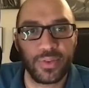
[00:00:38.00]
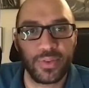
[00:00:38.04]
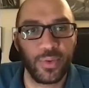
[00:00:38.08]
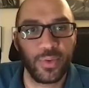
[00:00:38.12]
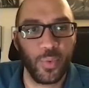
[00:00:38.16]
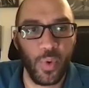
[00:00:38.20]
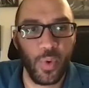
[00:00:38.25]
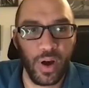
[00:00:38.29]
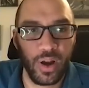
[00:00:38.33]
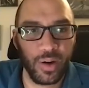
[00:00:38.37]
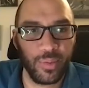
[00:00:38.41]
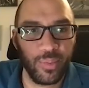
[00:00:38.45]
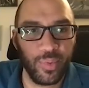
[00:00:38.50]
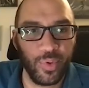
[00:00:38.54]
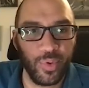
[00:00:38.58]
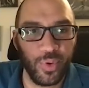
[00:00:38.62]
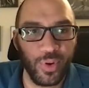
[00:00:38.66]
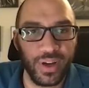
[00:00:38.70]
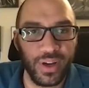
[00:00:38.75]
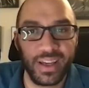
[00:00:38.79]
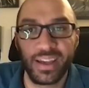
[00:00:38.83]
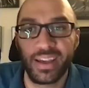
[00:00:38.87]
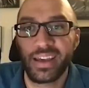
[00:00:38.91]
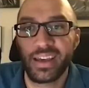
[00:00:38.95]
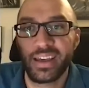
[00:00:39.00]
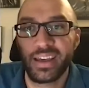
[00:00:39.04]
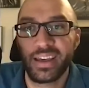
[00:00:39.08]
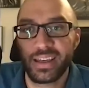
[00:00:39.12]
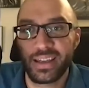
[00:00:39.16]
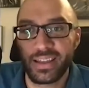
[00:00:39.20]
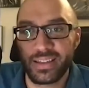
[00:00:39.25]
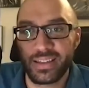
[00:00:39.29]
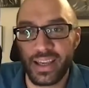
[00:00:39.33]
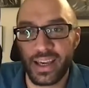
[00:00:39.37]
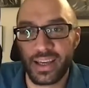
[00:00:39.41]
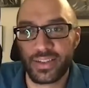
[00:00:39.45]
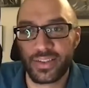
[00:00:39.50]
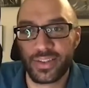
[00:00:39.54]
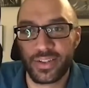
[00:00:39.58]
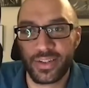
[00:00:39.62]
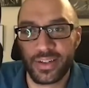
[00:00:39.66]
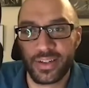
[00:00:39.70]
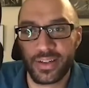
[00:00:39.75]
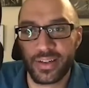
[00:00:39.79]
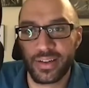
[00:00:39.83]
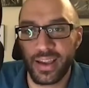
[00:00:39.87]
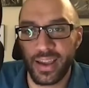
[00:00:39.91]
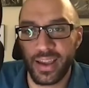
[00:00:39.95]
The Waterboy,
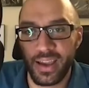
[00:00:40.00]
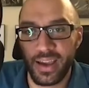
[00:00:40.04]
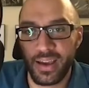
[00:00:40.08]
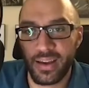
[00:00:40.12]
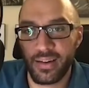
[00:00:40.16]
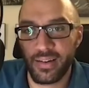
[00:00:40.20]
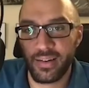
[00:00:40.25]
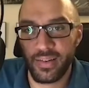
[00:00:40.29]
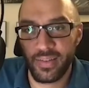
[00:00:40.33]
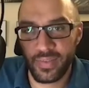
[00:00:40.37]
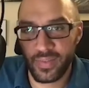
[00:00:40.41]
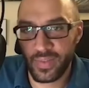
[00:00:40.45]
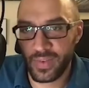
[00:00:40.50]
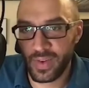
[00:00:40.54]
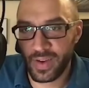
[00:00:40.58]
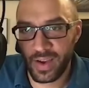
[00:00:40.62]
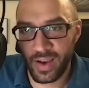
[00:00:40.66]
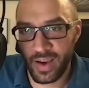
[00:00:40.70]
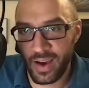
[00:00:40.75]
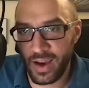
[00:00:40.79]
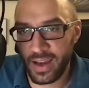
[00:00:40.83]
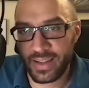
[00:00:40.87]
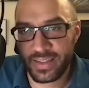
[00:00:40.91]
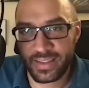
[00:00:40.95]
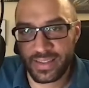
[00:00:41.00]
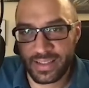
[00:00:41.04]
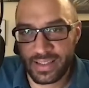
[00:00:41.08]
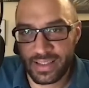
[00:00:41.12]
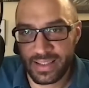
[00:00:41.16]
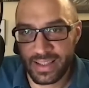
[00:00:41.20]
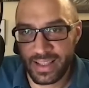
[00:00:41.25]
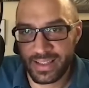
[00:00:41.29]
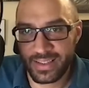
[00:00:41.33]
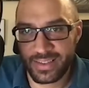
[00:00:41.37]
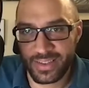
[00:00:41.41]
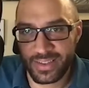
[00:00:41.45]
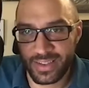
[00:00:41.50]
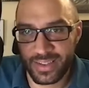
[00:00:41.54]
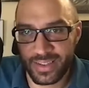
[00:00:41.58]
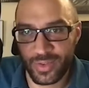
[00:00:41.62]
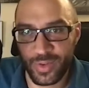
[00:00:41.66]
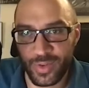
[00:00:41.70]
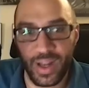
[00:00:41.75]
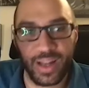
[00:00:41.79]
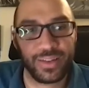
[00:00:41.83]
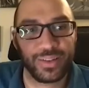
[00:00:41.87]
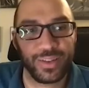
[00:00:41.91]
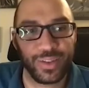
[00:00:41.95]
Dexter, and honestly, that's just
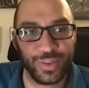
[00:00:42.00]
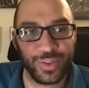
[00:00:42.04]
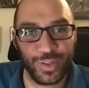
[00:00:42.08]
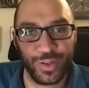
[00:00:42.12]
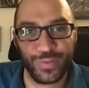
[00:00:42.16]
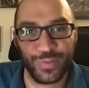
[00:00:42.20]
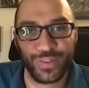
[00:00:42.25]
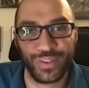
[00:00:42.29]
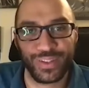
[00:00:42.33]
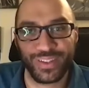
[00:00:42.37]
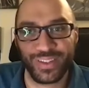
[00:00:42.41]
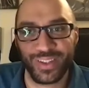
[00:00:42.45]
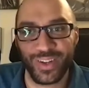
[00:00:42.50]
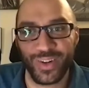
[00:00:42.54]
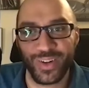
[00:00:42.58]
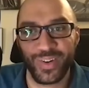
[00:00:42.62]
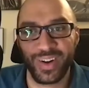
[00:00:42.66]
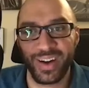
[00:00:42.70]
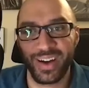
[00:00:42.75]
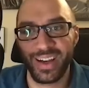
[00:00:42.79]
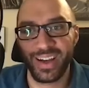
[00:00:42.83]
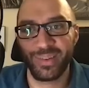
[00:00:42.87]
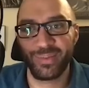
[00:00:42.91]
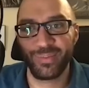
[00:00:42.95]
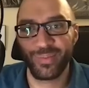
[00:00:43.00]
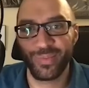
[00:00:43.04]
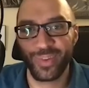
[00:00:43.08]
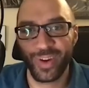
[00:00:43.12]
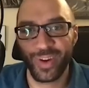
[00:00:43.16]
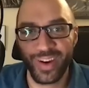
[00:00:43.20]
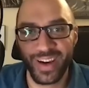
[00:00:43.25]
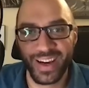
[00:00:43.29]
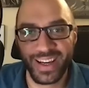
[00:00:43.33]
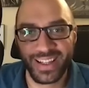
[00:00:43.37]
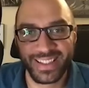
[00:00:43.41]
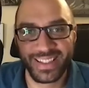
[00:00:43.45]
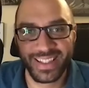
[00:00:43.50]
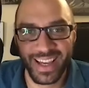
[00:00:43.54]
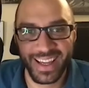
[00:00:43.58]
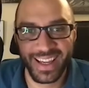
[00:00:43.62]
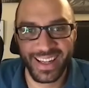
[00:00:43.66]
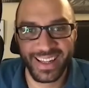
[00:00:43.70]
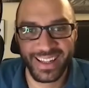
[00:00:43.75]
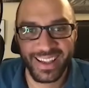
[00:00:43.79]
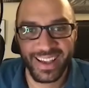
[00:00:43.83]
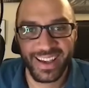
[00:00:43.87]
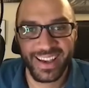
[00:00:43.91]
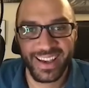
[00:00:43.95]
scratching the surface. So I'm very
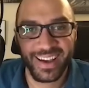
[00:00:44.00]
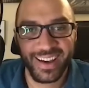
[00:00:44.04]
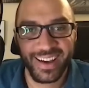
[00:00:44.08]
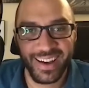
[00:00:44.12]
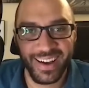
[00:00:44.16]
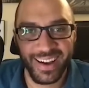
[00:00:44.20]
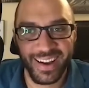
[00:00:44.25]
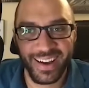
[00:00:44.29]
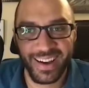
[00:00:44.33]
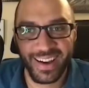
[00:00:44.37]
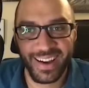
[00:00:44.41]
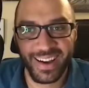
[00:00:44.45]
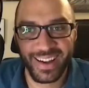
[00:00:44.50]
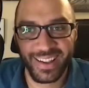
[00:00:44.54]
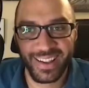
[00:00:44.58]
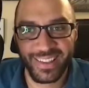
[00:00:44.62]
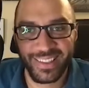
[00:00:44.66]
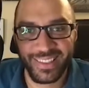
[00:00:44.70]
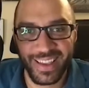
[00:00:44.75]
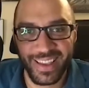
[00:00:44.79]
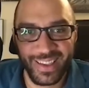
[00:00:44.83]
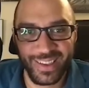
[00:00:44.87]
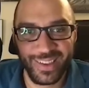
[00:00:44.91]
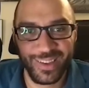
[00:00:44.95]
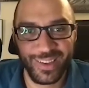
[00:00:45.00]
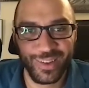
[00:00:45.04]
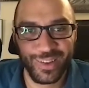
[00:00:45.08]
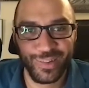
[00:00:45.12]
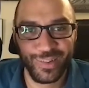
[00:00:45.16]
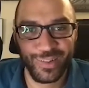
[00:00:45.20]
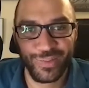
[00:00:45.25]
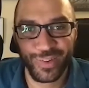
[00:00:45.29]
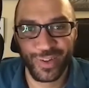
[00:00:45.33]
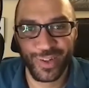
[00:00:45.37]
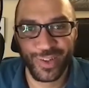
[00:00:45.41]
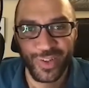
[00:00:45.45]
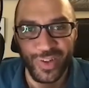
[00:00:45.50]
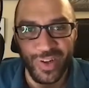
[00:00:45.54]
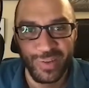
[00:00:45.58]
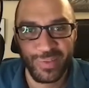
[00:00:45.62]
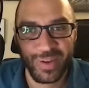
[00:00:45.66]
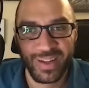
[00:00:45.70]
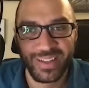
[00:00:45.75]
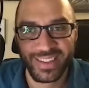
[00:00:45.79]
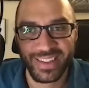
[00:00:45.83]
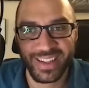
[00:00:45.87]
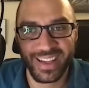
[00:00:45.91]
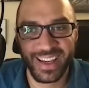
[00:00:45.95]
excited. Uh, thank you for joining me
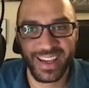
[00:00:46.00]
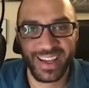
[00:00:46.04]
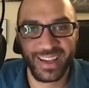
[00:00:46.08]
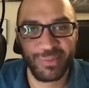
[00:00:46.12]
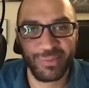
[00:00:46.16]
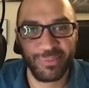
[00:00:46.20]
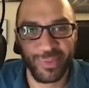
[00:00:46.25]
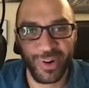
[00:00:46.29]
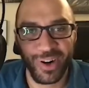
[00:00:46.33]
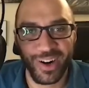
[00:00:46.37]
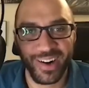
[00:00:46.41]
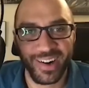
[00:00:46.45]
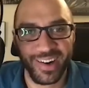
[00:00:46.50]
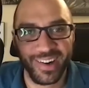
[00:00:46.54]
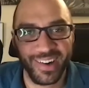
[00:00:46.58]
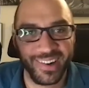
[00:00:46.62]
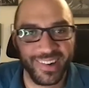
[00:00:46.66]
today, Mark.